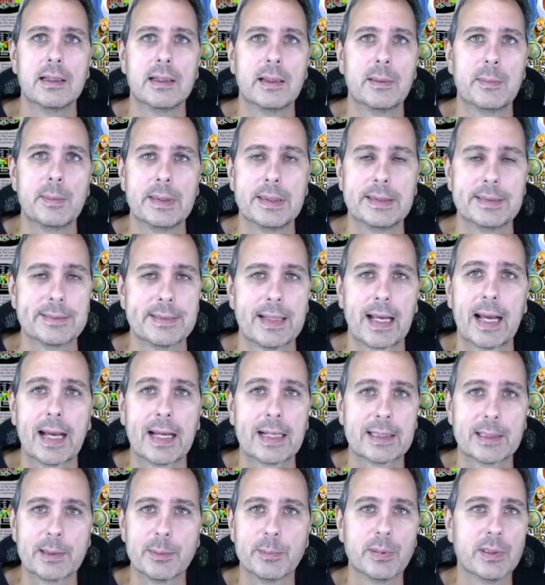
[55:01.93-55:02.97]
mean, I
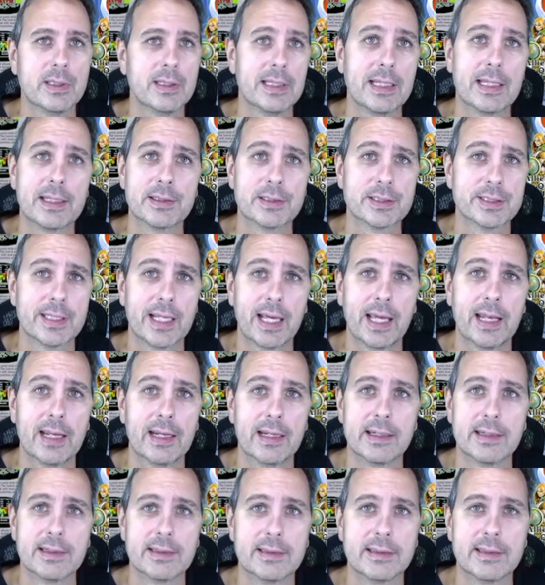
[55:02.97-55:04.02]
completely
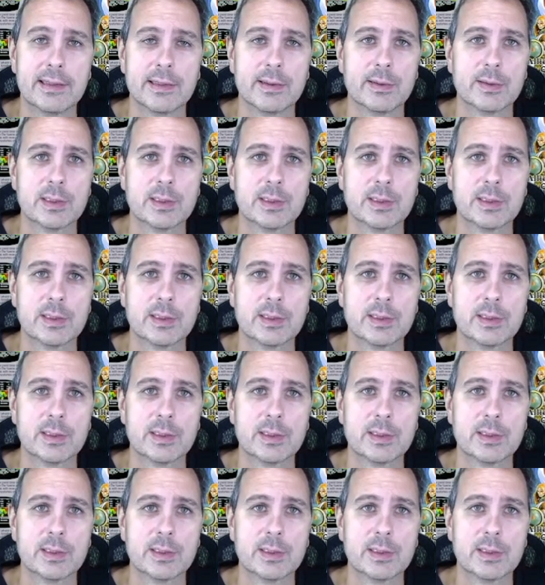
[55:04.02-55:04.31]
understand and